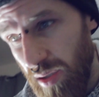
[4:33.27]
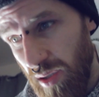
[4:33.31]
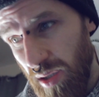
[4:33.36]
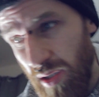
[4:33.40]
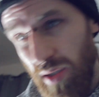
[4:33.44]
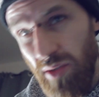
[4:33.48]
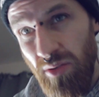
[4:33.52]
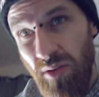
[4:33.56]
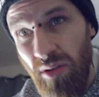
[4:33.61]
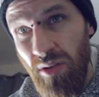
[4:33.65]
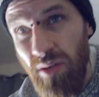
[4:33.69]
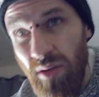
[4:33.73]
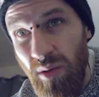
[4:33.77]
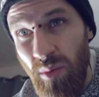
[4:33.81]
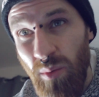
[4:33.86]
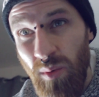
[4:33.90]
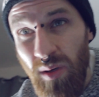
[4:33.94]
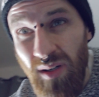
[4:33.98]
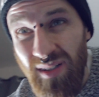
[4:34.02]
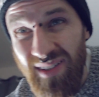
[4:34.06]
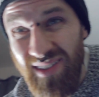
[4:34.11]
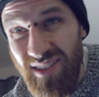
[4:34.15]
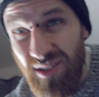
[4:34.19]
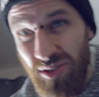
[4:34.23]
I don't know
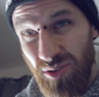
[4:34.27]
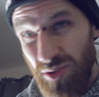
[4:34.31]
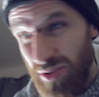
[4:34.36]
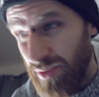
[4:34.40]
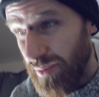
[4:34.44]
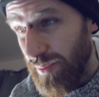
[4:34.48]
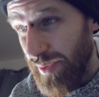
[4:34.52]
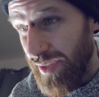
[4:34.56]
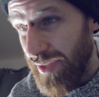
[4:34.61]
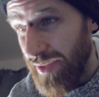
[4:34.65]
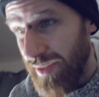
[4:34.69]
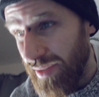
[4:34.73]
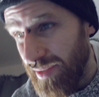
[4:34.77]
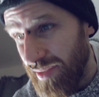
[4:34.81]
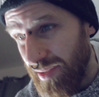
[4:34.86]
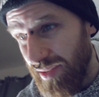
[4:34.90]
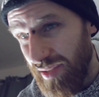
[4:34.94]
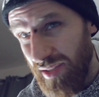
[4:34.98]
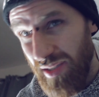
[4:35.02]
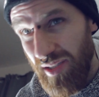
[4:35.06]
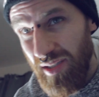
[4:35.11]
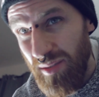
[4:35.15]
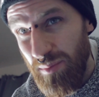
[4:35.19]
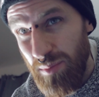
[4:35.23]
what it's doing.
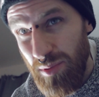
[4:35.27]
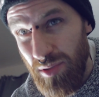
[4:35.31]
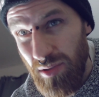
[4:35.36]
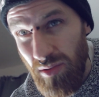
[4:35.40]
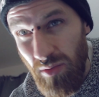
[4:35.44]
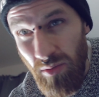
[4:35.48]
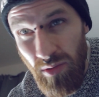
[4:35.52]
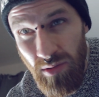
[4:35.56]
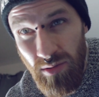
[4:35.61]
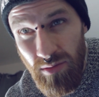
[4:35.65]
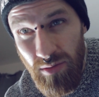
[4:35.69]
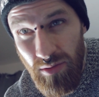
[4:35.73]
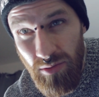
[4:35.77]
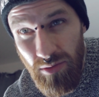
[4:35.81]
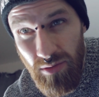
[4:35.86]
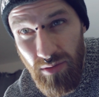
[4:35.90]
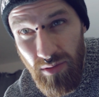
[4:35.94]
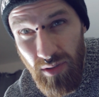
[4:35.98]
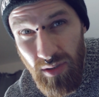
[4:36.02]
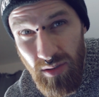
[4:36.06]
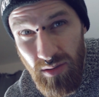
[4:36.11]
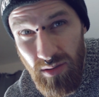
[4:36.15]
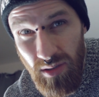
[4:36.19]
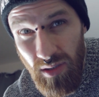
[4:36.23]
It keeps going to the
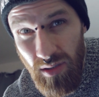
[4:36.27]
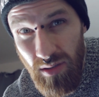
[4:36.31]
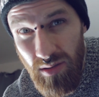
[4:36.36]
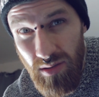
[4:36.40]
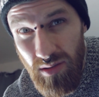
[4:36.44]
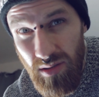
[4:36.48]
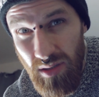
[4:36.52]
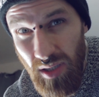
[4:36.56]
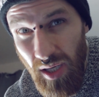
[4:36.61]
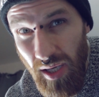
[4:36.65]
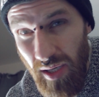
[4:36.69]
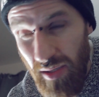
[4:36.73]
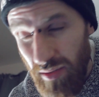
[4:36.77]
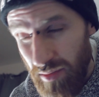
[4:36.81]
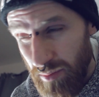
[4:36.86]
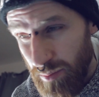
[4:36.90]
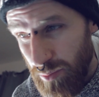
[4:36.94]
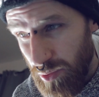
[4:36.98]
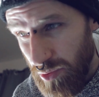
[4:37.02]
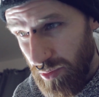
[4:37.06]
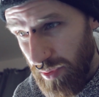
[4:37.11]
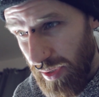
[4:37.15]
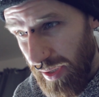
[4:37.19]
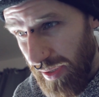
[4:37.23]
screen saying setting up
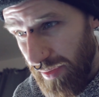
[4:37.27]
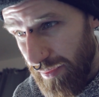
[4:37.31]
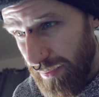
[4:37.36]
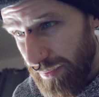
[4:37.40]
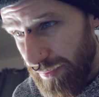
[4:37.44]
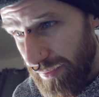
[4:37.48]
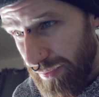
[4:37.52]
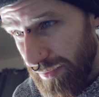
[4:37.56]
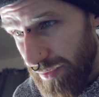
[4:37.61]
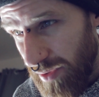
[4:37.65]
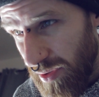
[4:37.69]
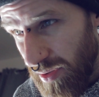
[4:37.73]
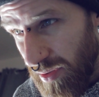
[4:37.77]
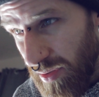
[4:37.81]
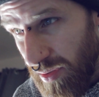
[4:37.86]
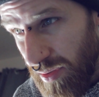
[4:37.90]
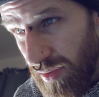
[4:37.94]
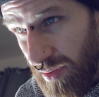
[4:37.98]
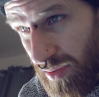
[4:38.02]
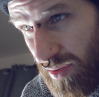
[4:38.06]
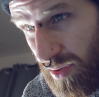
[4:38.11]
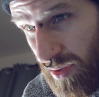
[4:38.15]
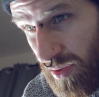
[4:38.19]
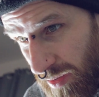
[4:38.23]
Zwift,
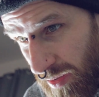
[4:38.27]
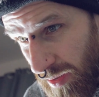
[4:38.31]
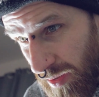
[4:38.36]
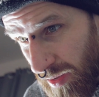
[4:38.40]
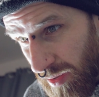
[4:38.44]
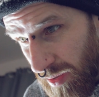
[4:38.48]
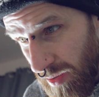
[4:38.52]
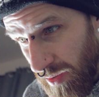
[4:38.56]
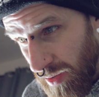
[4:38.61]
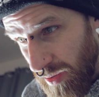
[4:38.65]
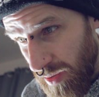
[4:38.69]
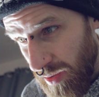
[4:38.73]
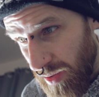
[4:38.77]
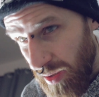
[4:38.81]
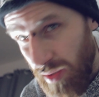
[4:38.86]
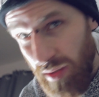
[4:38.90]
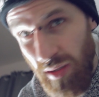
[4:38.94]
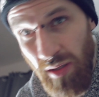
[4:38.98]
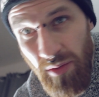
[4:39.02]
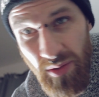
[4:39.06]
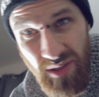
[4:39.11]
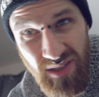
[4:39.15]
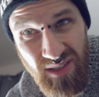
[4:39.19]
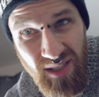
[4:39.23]

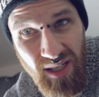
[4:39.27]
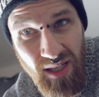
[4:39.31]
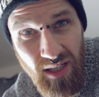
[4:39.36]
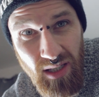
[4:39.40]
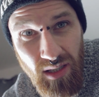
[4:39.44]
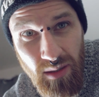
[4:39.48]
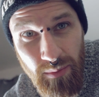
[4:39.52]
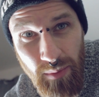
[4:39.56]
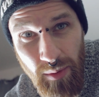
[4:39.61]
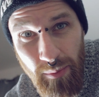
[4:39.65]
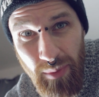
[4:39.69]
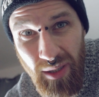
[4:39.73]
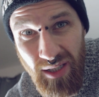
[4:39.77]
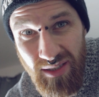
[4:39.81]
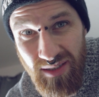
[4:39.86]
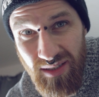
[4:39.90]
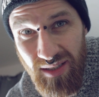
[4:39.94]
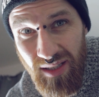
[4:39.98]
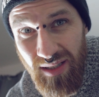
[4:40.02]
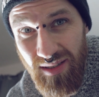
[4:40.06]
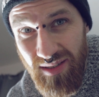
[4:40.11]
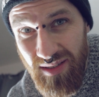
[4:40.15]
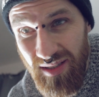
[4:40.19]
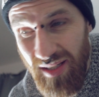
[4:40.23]
and now it's taking me back
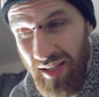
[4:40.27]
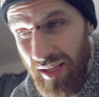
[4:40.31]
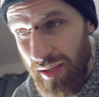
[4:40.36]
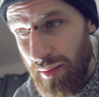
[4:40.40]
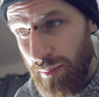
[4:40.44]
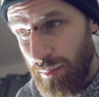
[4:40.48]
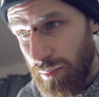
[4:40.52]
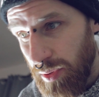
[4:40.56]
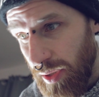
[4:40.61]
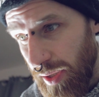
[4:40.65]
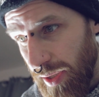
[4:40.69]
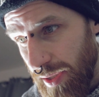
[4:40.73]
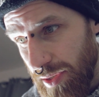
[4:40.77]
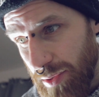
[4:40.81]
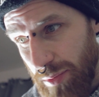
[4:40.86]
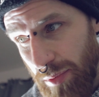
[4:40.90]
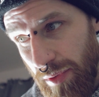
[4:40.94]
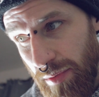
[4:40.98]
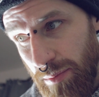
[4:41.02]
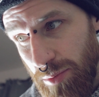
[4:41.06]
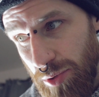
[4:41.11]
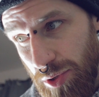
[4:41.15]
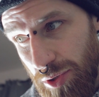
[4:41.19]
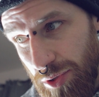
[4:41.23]
to that same place
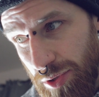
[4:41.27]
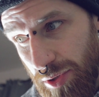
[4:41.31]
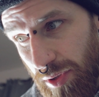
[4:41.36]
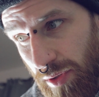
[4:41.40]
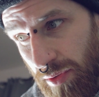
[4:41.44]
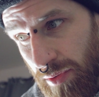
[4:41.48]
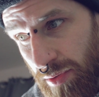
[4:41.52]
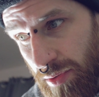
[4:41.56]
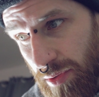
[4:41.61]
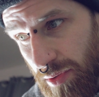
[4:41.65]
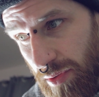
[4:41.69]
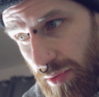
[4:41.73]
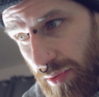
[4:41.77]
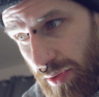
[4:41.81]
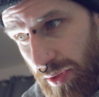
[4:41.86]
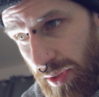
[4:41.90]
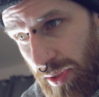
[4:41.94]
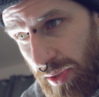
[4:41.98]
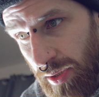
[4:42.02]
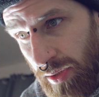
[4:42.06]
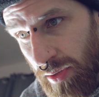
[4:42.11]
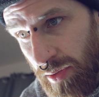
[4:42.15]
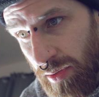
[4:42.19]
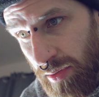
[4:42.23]
where I'm just on a
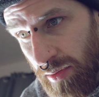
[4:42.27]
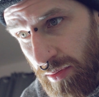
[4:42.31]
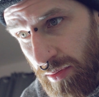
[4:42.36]
screen.